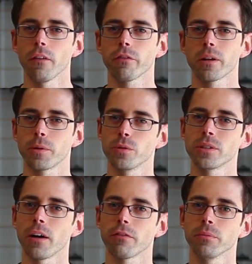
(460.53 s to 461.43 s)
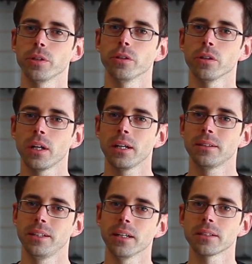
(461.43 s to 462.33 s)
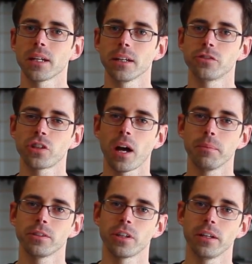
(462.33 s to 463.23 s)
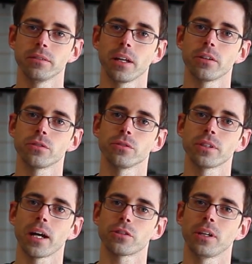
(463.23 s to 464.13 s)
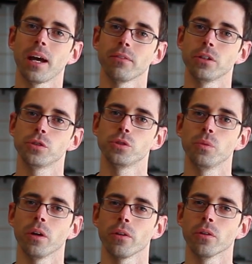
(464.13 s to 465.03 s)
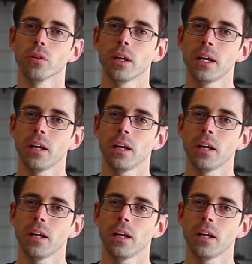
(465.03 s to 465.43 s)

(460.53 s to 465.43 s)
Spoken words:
For anybody who's not familiar, TSI Timing Chain Tensioners actually have an issue where they'll